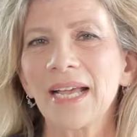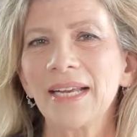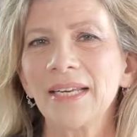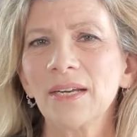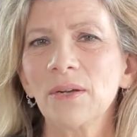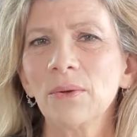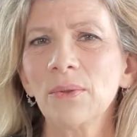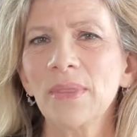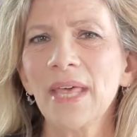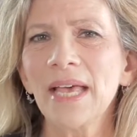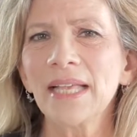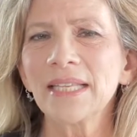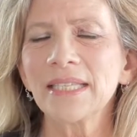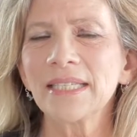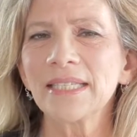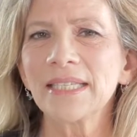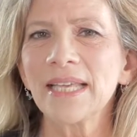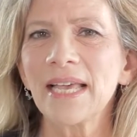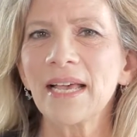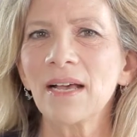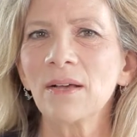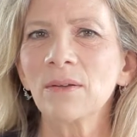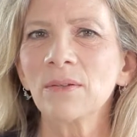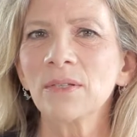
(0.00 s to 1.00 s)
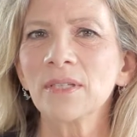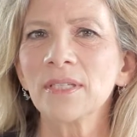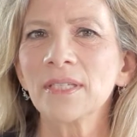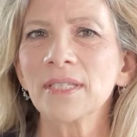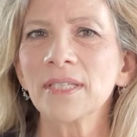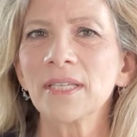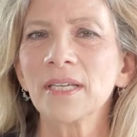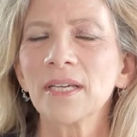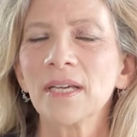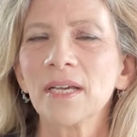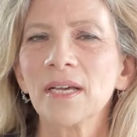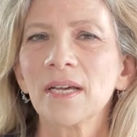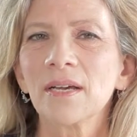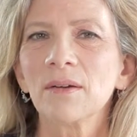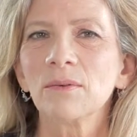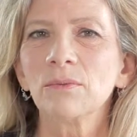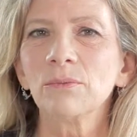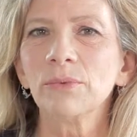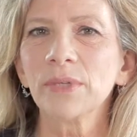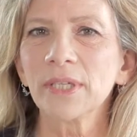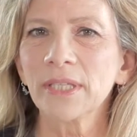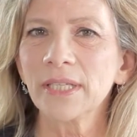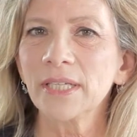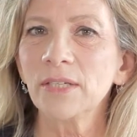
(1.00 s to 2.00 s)
know that sounds
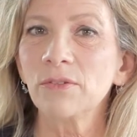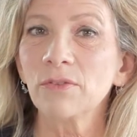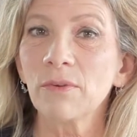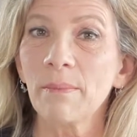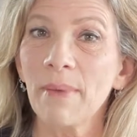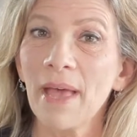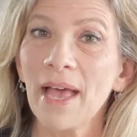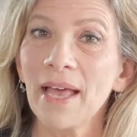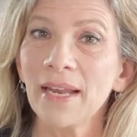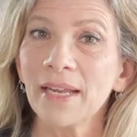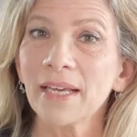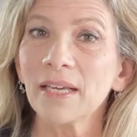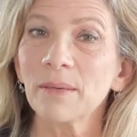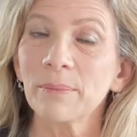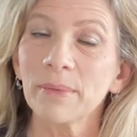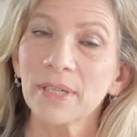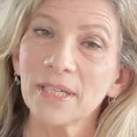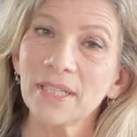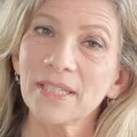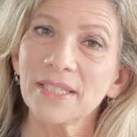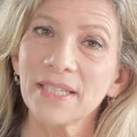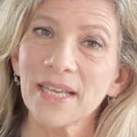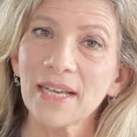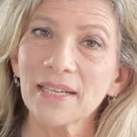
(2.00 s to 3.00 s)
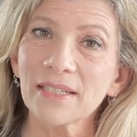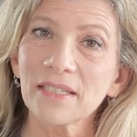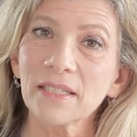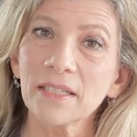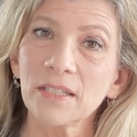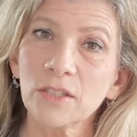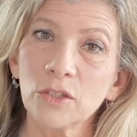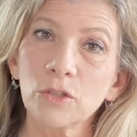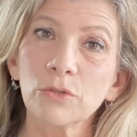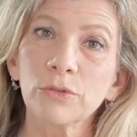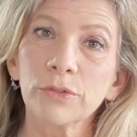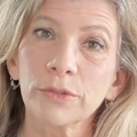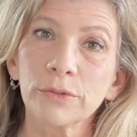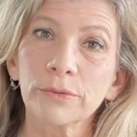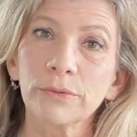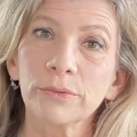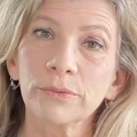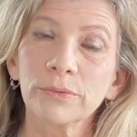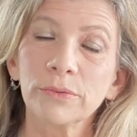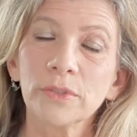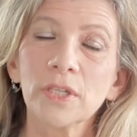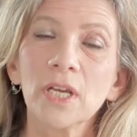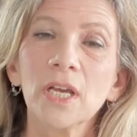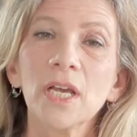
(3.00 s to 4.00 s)
really dramatic, but it's actually true.
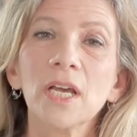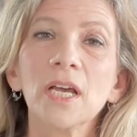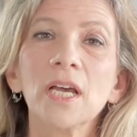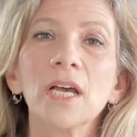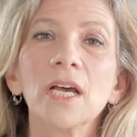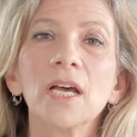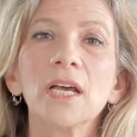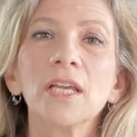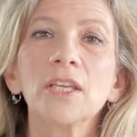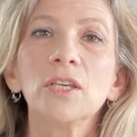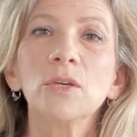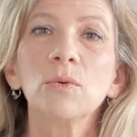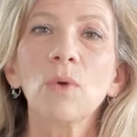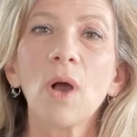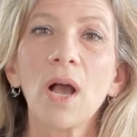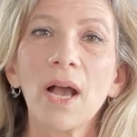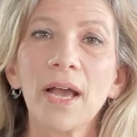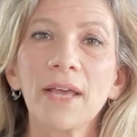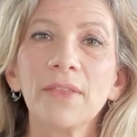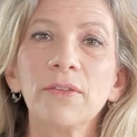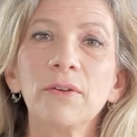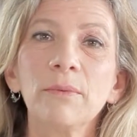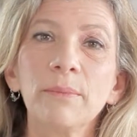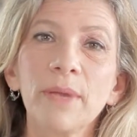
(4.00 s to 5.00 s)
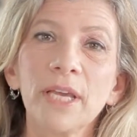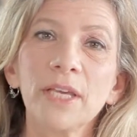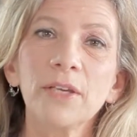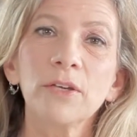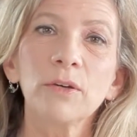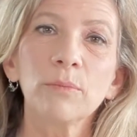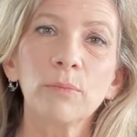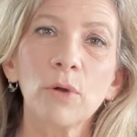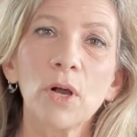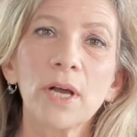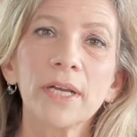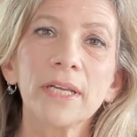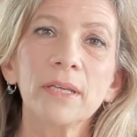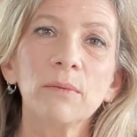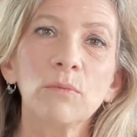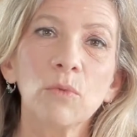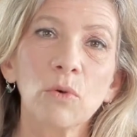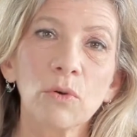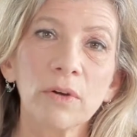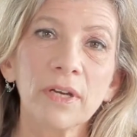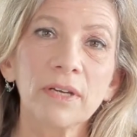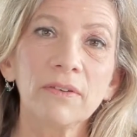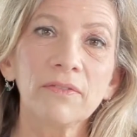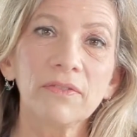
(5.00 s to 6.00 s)
You either make your body
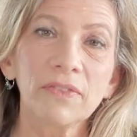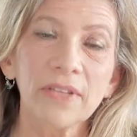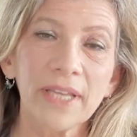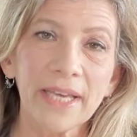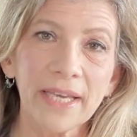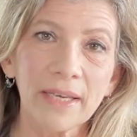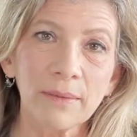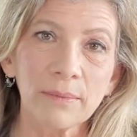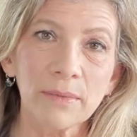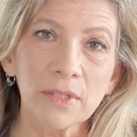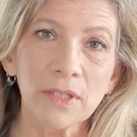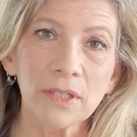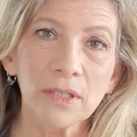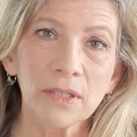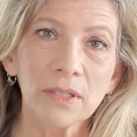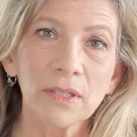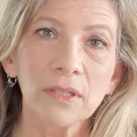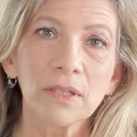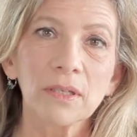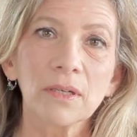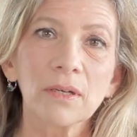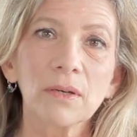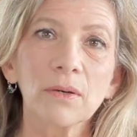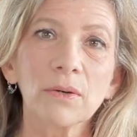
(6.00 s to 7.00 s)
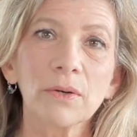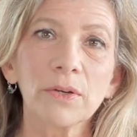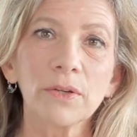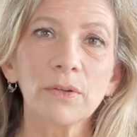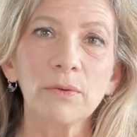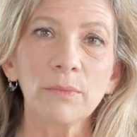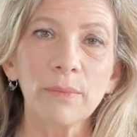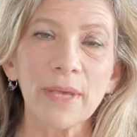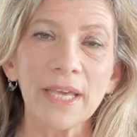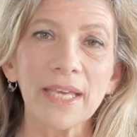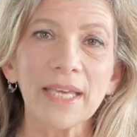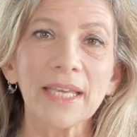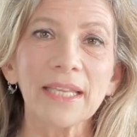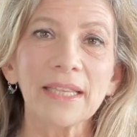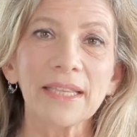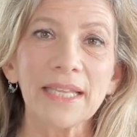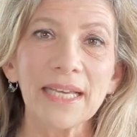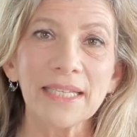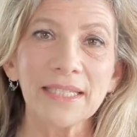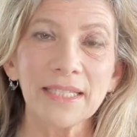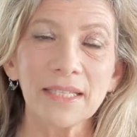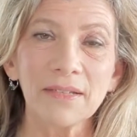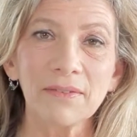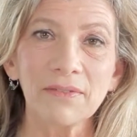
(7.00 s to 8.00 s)
more inflamed or you make it
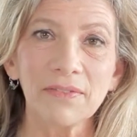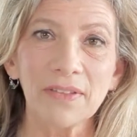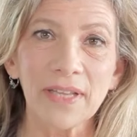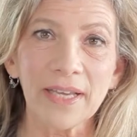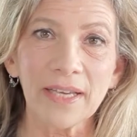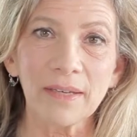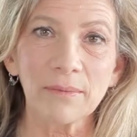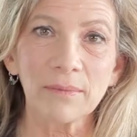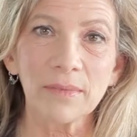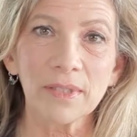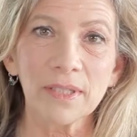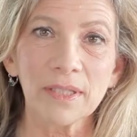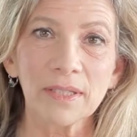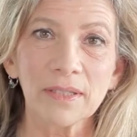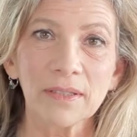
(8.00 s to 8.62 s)
less inflamed.